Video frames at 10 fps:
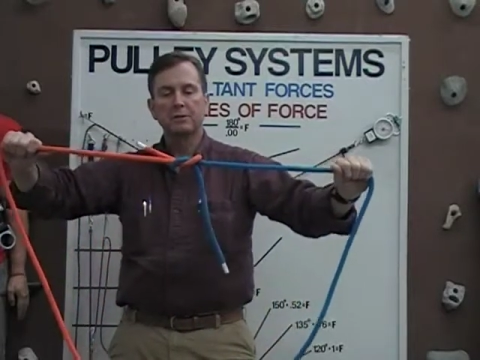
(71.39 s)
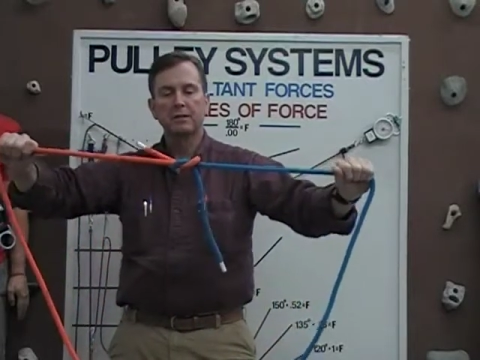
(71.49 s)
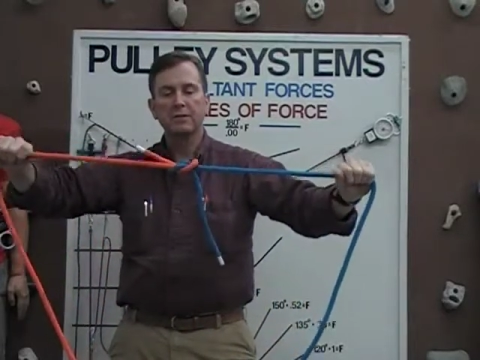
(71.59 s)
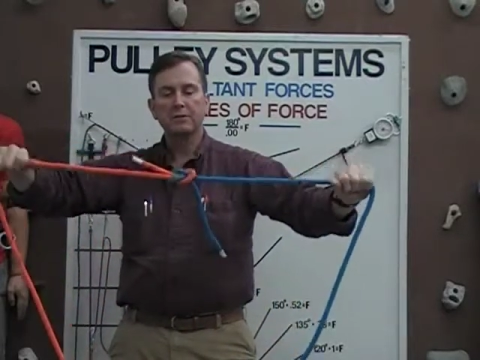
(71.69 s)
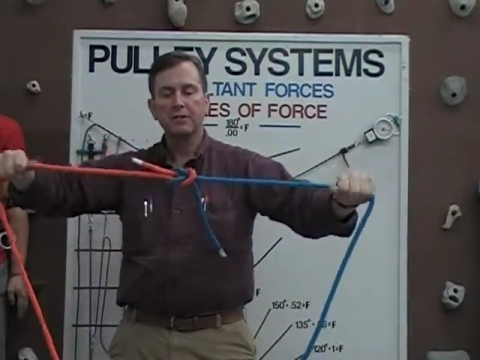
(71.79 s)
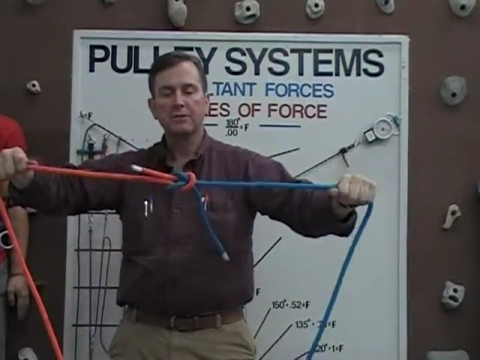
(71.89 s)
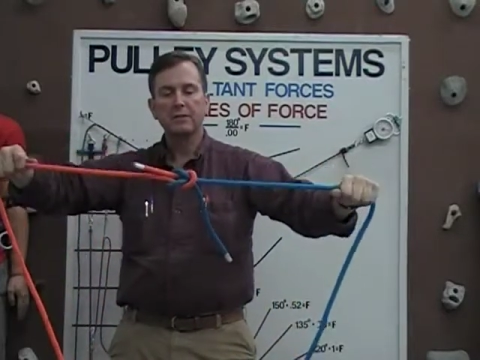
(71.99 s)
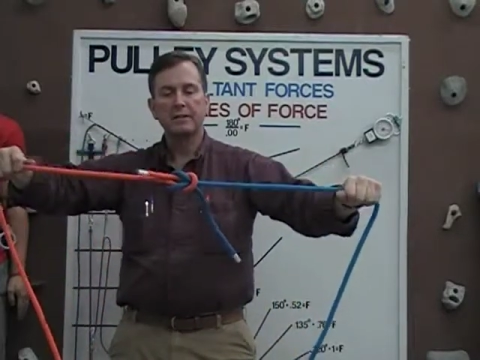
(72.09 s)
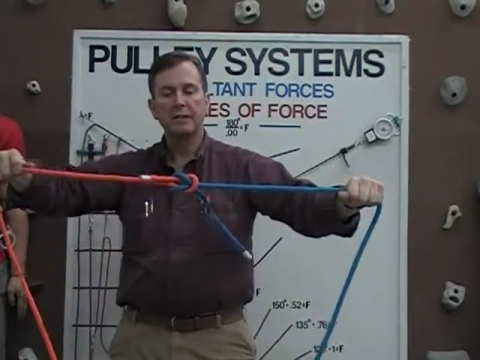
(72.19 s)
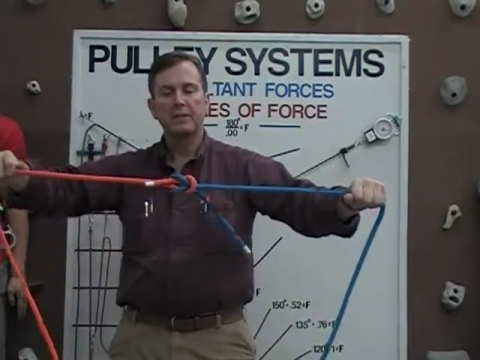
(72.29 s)
It
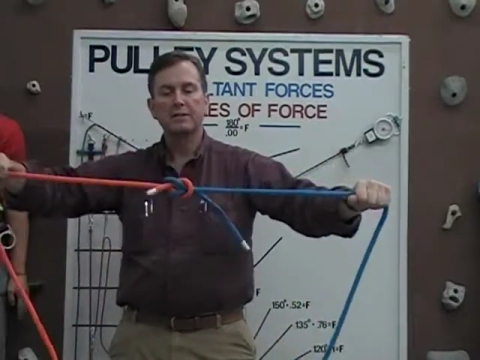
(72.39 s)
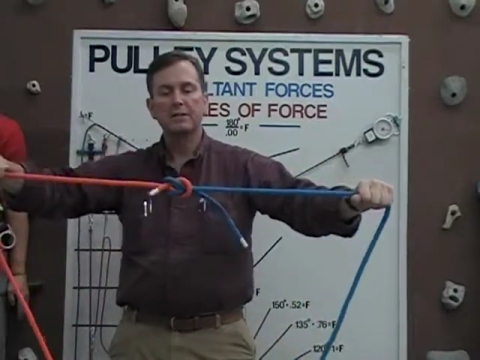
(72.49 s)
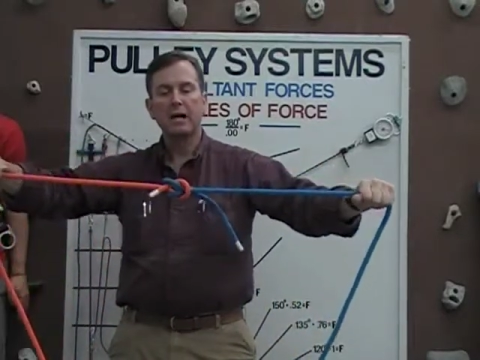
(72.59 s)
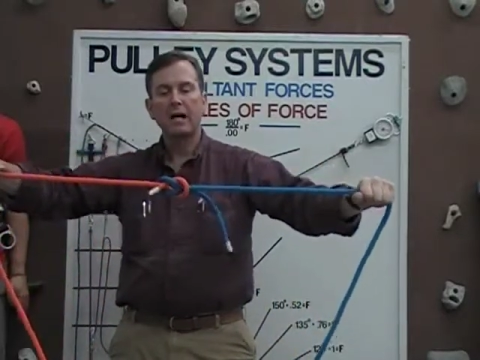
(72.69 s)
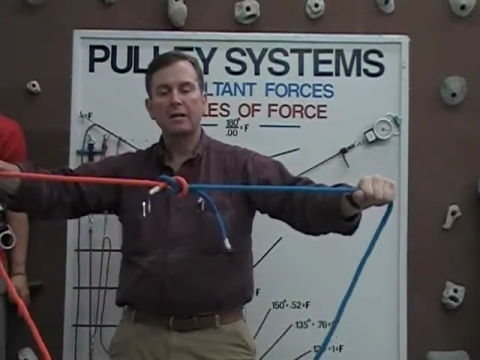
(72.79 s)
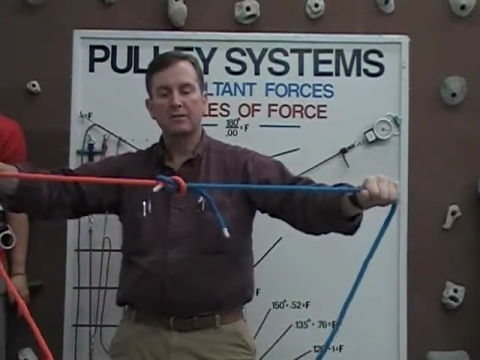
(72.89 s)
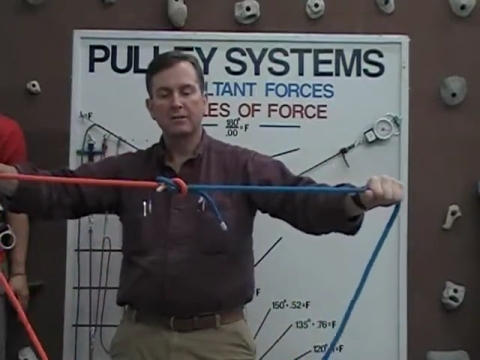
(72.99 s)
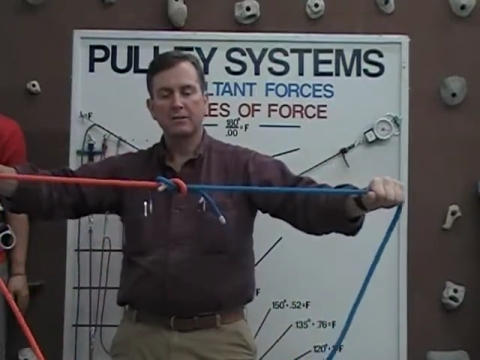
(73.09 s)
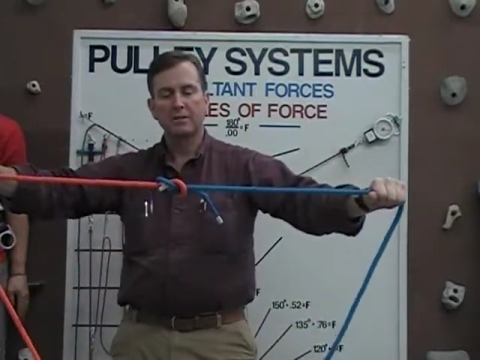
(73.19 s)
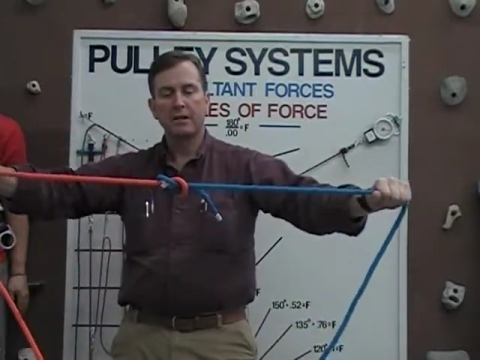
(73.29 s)
essentially unties
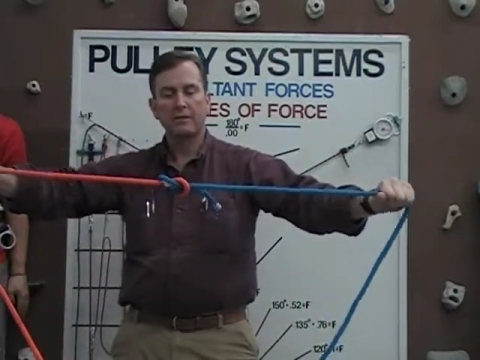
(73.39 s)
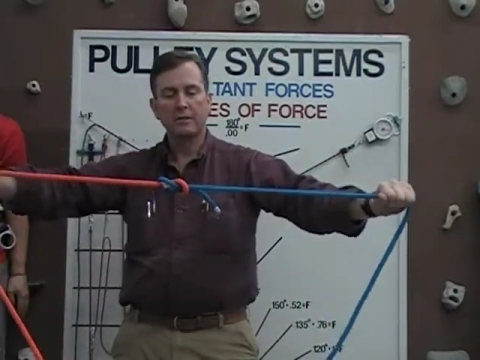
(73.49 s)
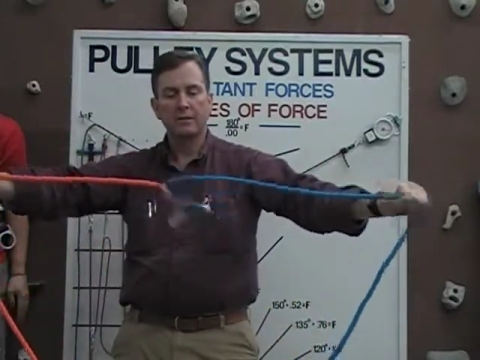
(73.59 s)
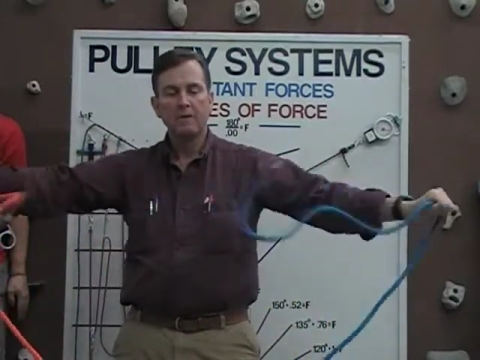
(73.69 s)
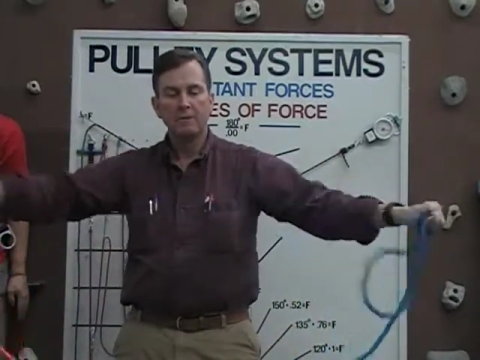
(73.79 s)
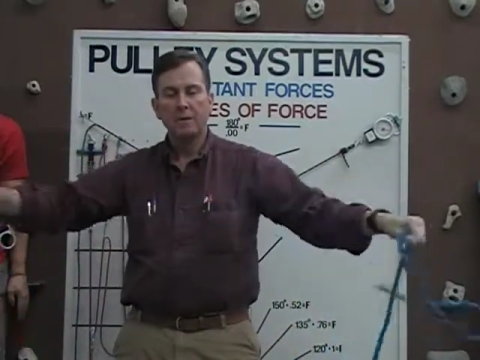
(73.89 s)
itself.